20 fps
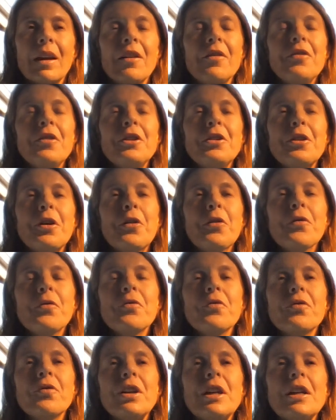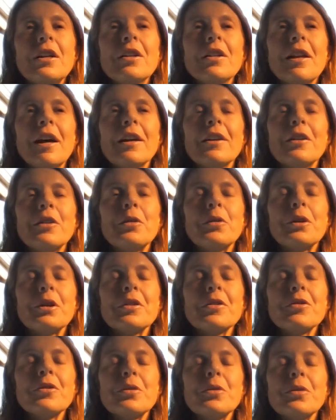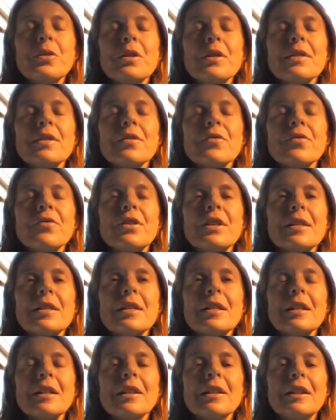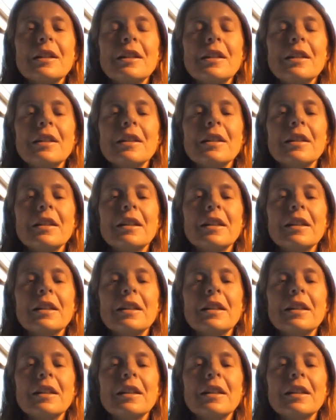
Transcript: If you don't feel like you can do this physically,